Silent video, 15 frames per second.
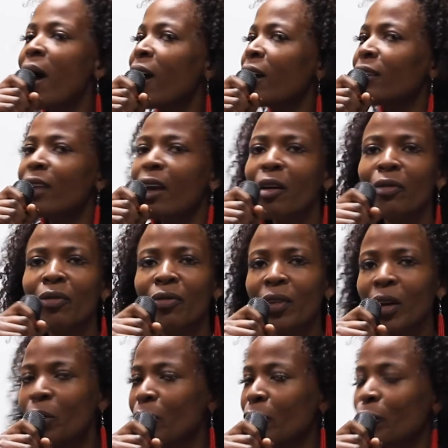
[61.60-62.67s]
but there are
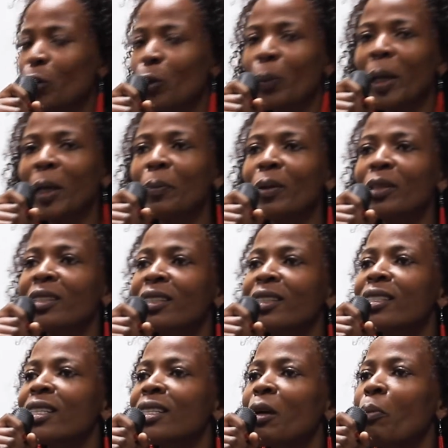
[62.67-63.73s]
very few papers
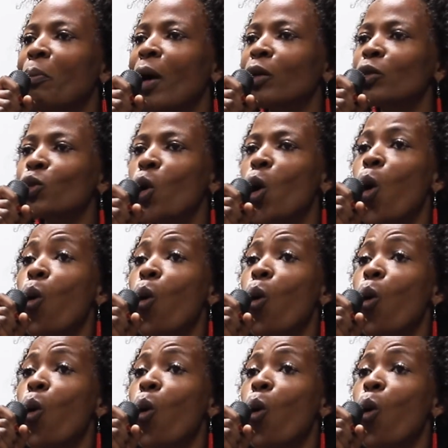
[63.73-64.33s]
written about